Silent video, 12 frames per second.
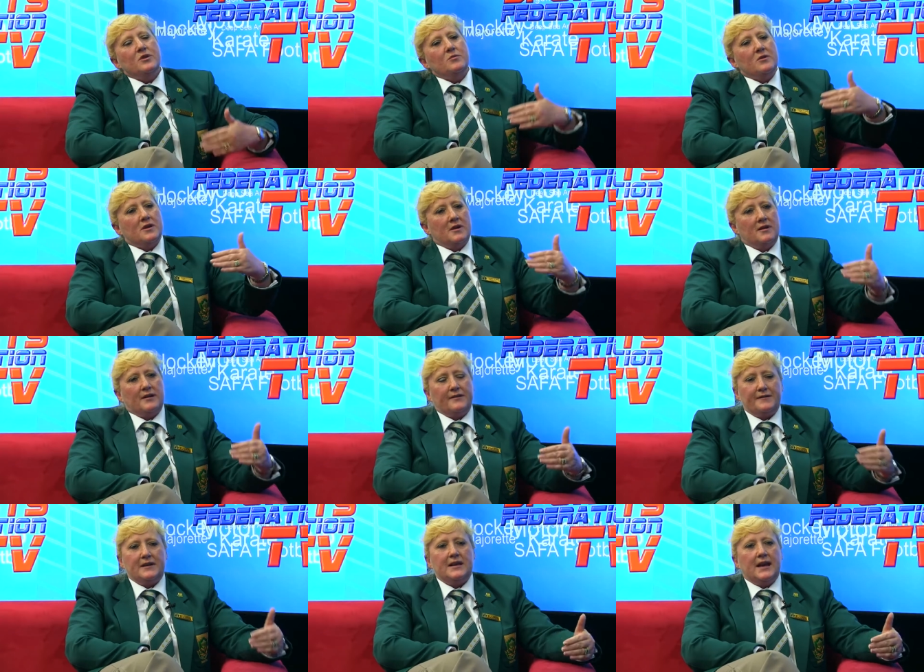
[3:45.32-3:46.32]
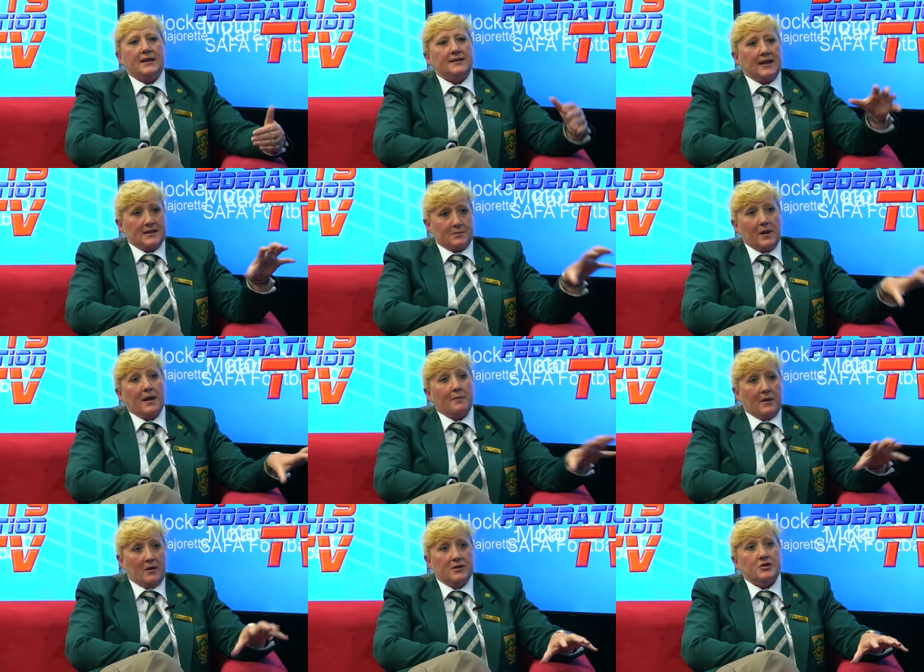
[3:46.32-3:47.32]
we were affiliated as Black
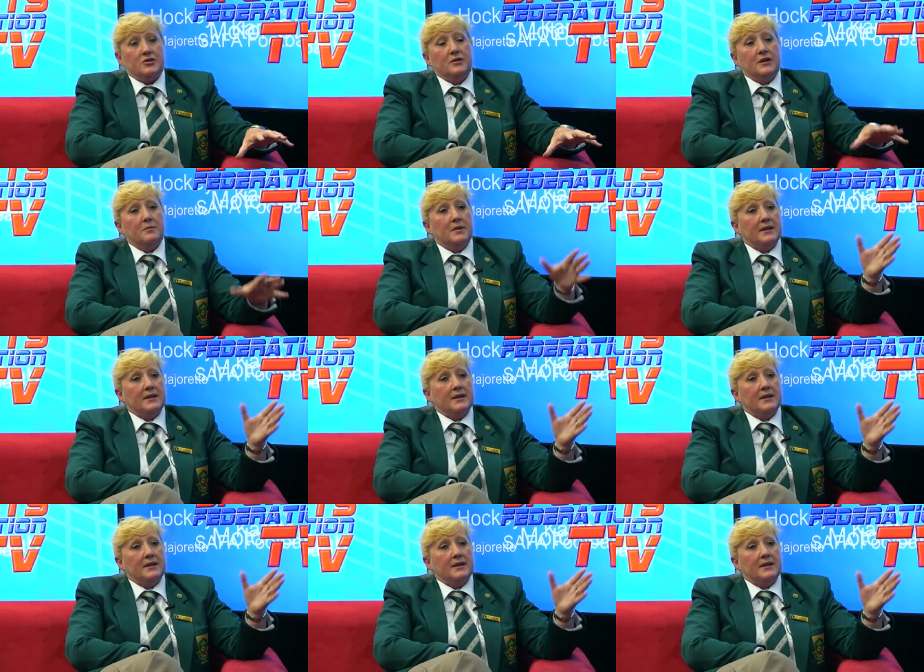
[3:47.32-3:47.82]
Powder Shooting,